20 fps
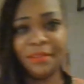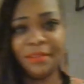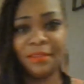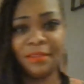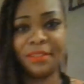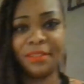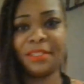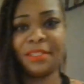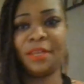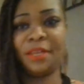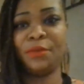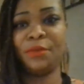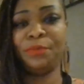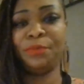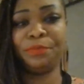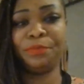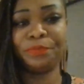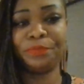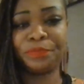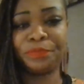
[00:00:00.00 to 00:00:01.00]

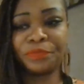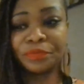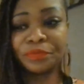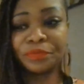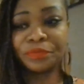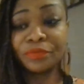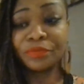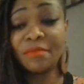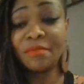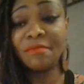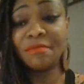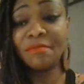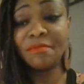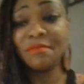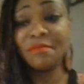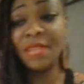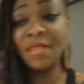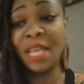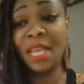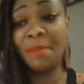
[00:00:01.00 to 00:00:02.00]
So,
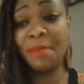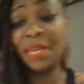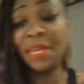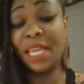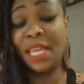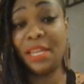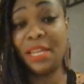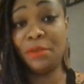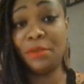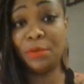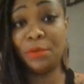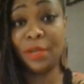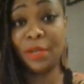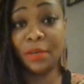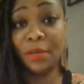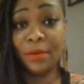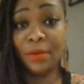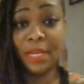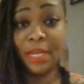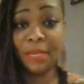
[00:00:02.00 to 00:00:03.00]
got my candle work
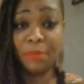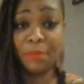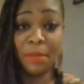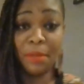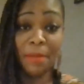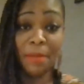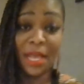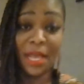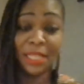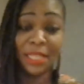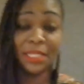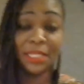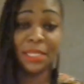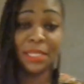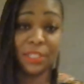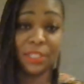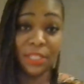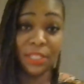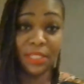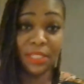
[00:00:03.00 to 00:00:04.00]
going. Put my
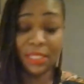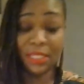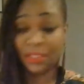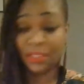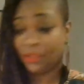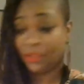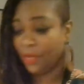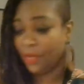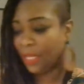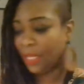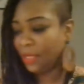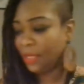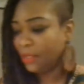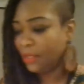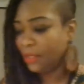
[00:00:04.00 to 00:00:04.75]
intentions into it.